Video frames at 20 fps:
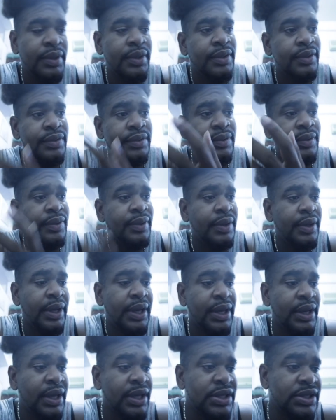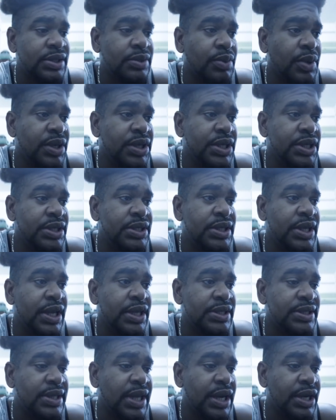So I guess when
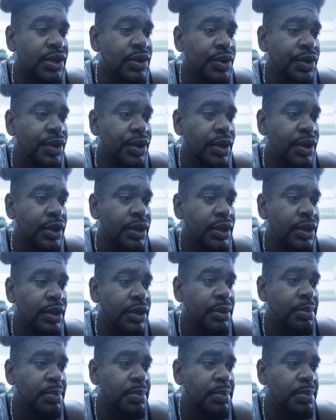incidents started going on, the